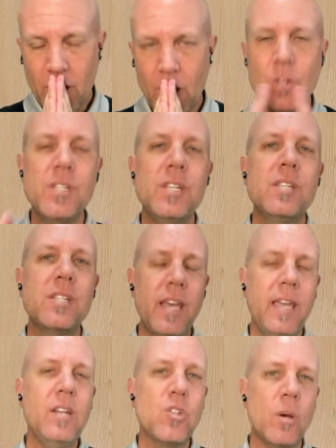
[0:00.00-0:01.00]
You see,
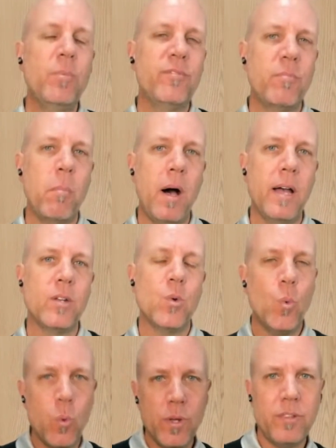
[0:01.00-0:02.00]
staying top of mind
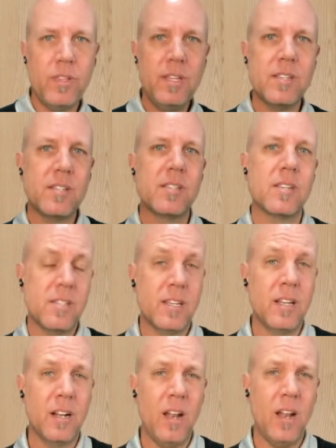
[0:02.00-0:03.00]
with these
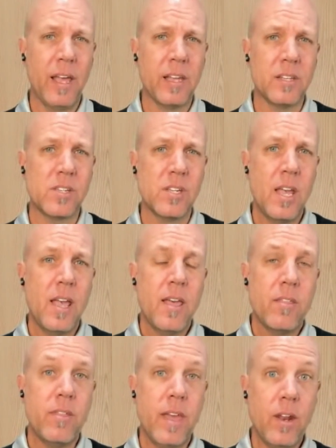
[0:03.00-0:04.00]
existing clients
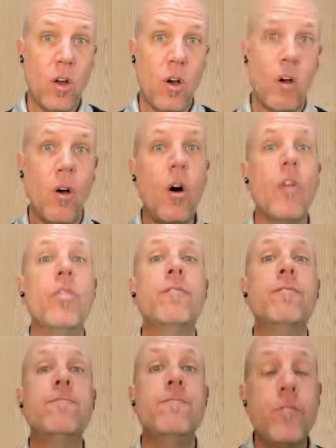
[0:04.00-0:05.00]
that are on the
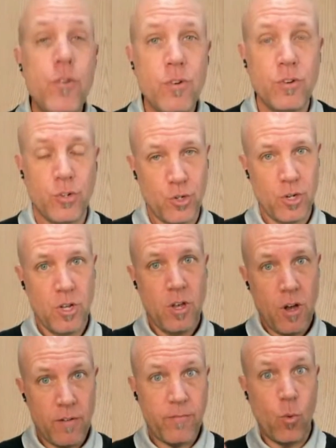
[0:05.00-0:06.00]
verge
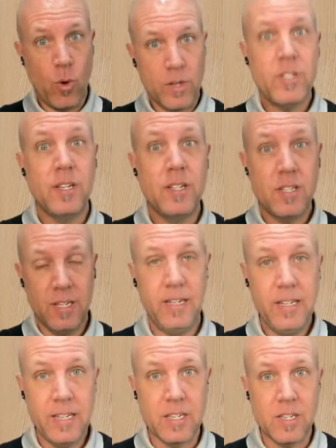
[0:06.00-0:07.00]
of wanting to
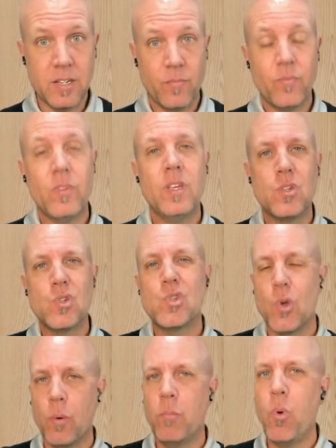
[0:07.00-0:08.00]
list is
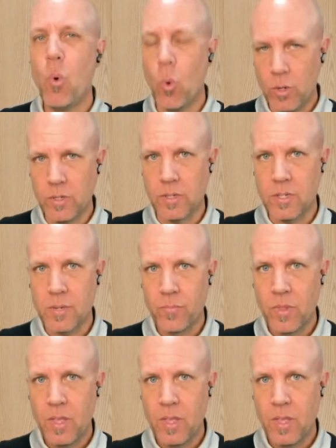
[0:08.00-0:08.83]
so important.